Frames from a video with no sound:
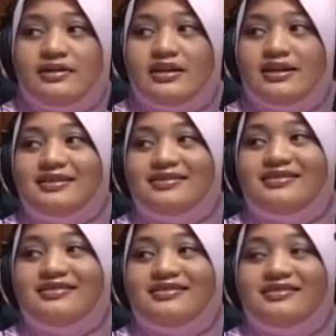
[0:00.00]

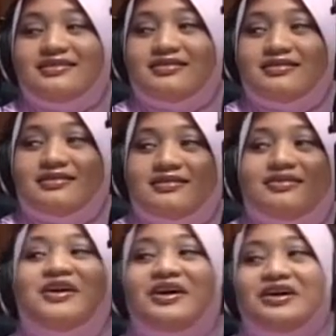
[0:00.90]
is
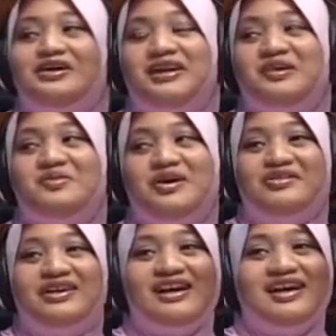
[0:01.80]
now we
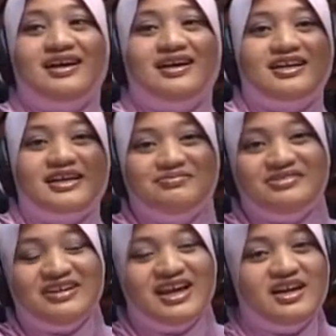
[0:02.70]
already come
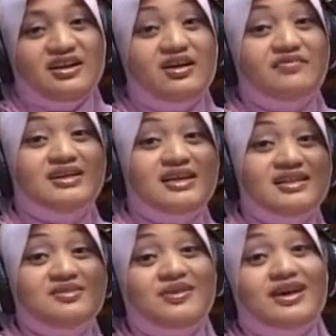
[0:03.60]
to the end of
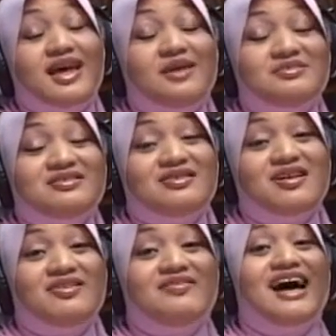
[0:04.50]
this week's episode
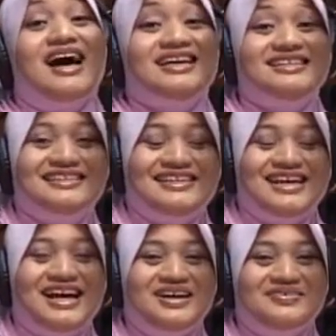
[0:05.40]
of
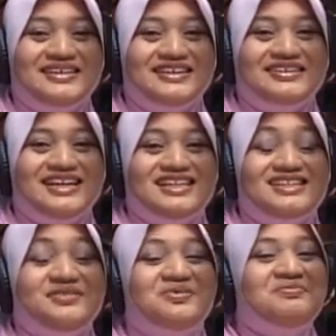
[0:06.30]
IT Hour. Okay,
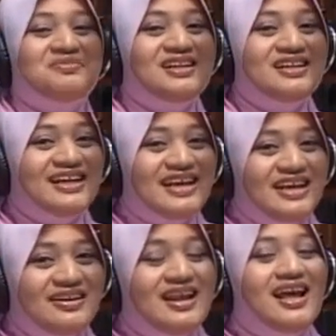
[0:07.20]
till we meet
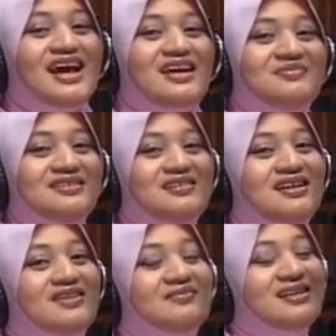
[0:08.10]
again, I'm
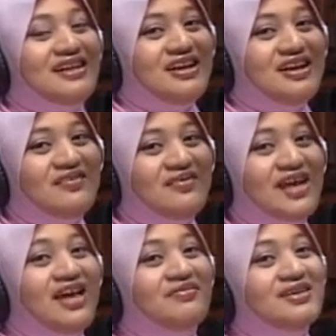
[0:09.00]
Zainab signing off.
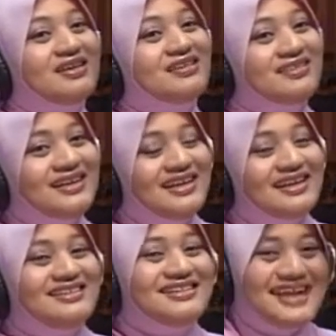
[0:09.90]
Have a good
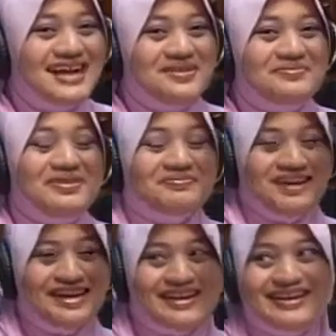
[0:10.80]
day. Till then, bye
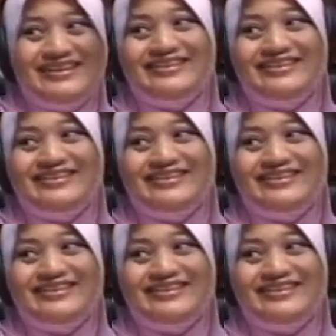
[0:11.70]
bye.